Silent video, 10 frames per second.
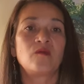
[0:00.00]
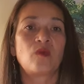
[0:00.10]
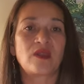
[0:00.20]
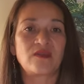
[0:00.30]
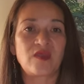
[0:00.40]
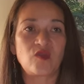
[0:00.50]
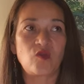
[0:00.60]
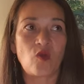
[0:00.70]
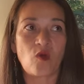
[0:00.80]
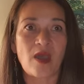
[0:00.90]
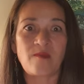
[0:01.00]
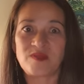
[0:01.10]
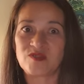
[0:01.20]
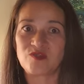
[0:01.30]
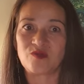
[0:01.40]
One that you're
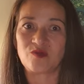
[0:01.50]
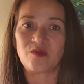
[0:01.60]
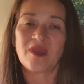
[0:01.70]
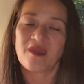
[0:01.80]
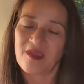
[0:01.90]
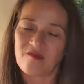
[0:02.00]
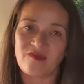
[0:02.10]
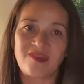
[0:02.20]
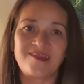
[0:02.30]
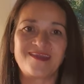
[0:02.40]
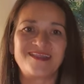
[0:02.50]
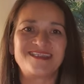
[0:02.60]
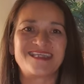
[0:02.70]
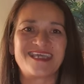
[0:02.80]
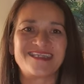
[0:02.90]
happy to do everything that needs
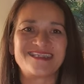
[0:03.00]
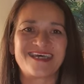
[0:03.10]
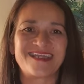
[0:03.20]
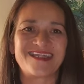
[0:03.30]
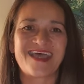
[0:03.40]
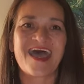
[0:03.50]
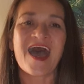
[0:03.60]
to get done.